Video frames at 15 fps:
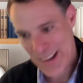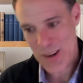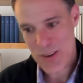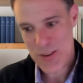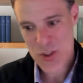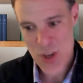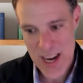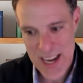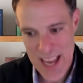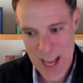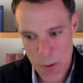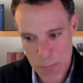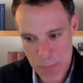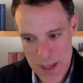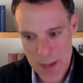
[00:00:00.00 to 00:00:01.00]
trying to
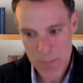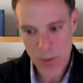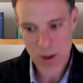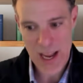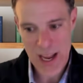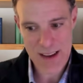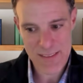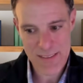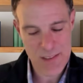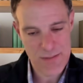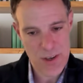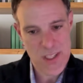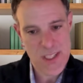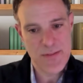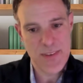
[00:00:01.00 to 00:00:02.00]
help people have
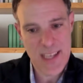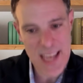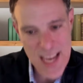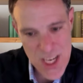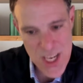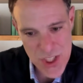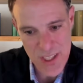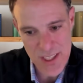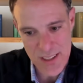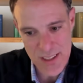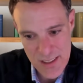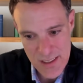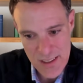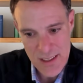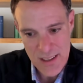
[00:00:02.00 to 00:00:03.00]
diversification
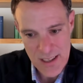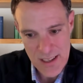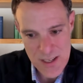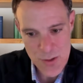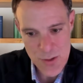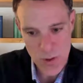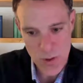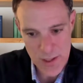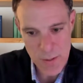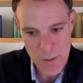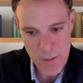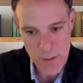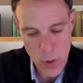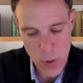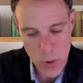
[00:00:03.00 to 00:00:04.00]
is really
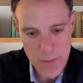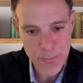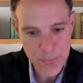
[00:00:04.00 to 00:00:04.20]
important.